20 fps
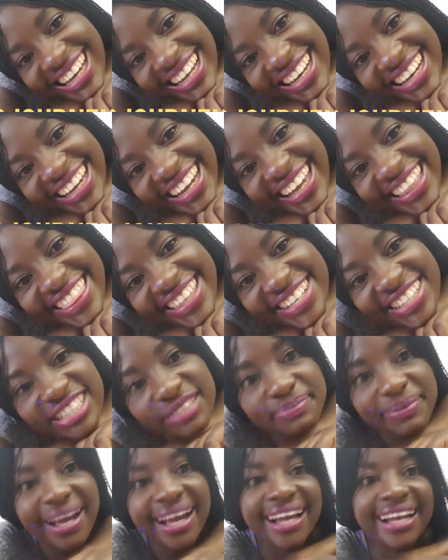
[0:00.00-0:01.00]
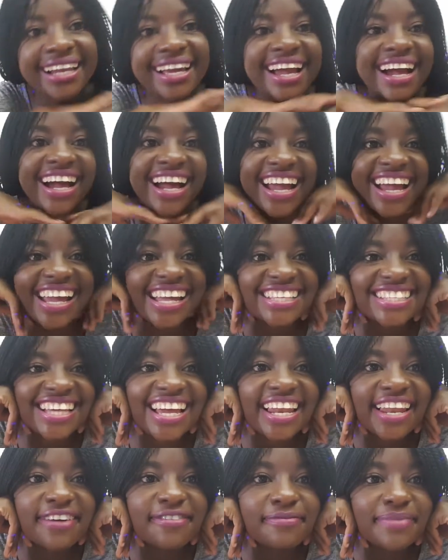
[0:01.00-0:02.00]
Look at the smile, guys.
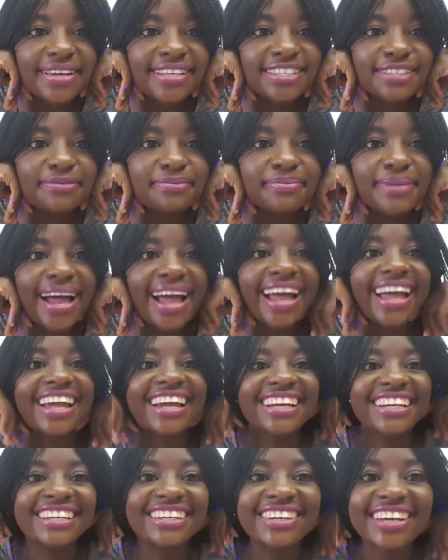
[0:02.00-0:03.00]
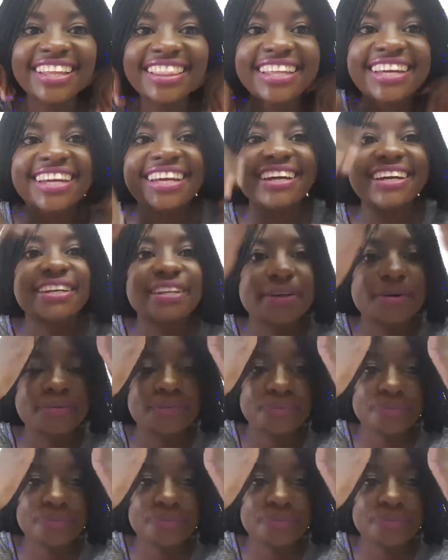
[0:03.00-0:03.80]
I love my smile. Look at that.